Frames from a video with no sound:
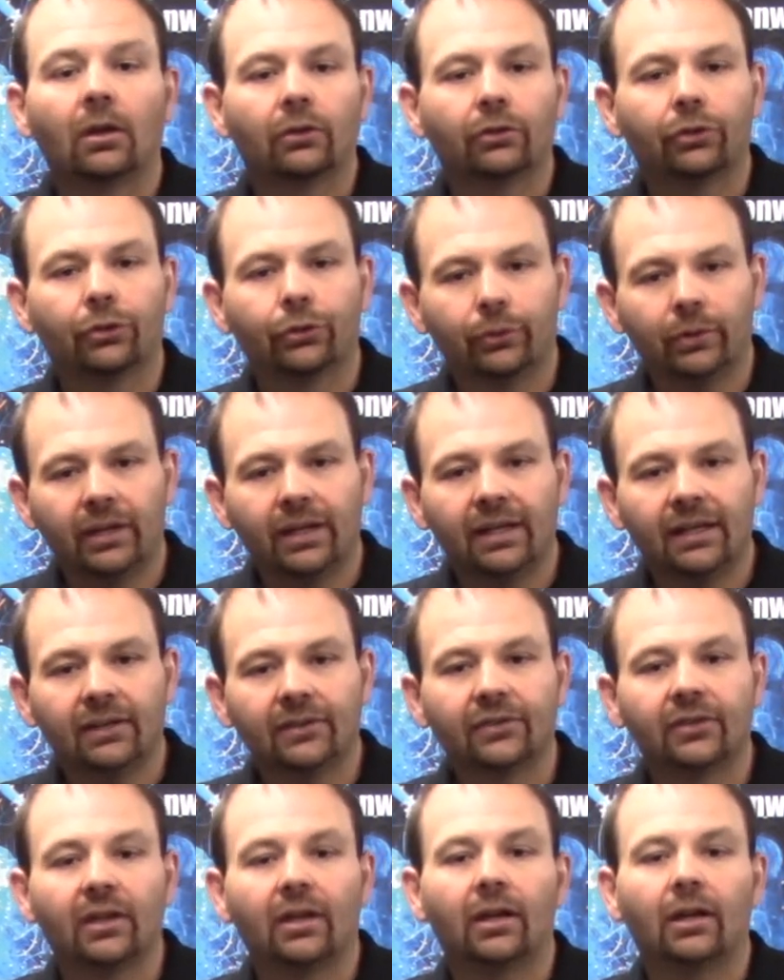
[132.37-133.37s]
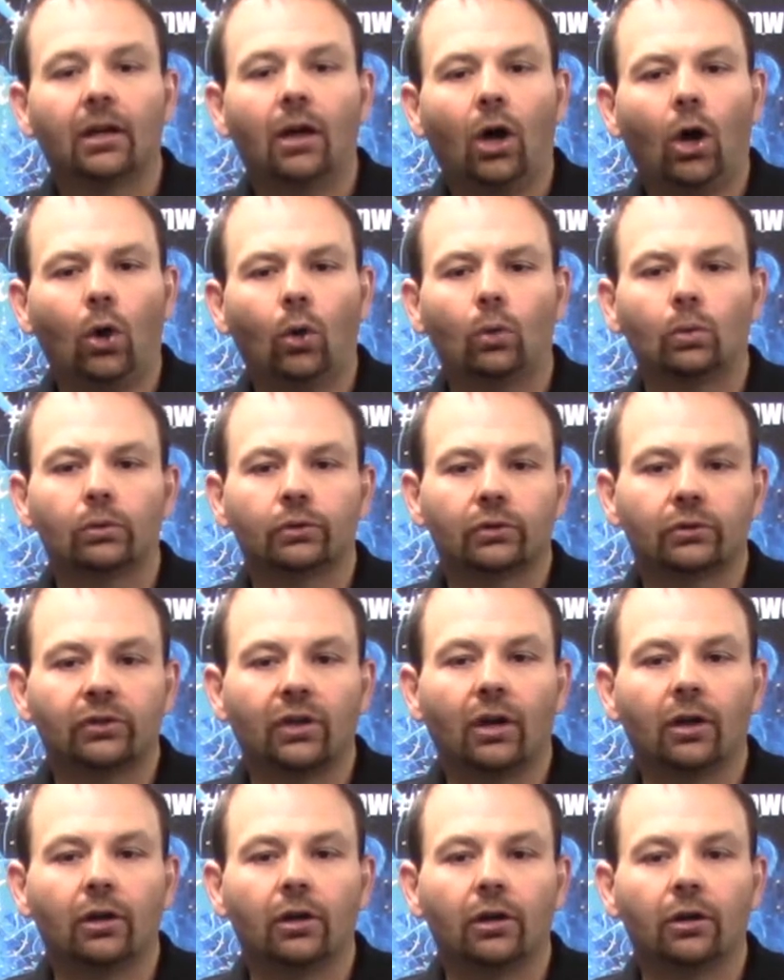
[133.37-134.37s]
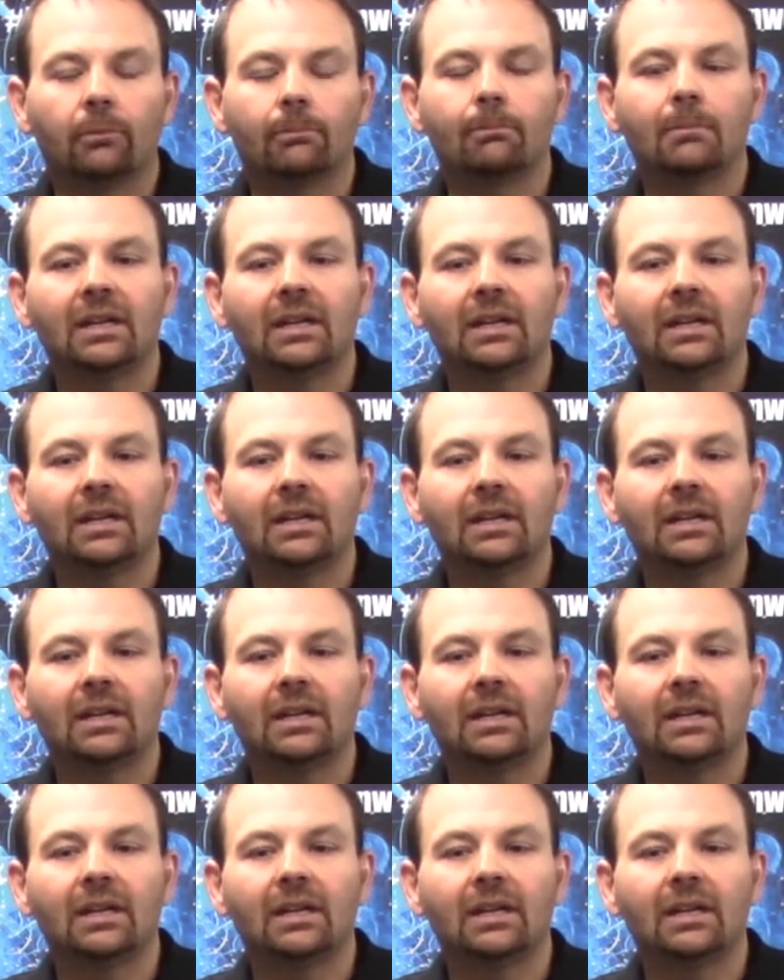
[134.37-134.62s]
3 is an older term